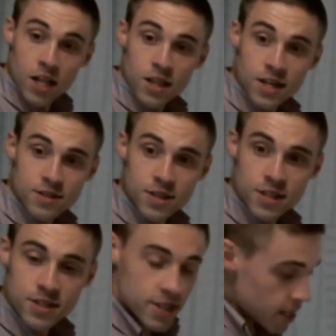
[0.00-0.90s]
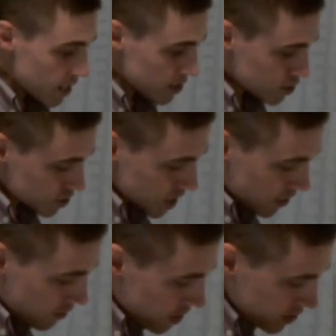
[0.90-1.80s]
Last thing to say is just
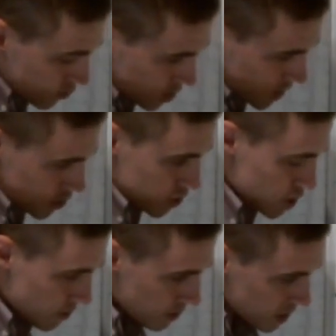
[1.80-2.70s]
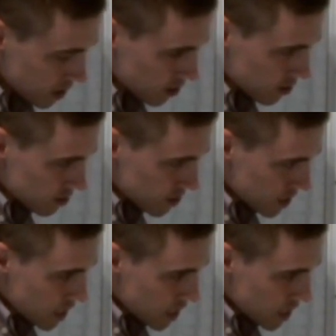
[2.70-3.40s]
that this relationship here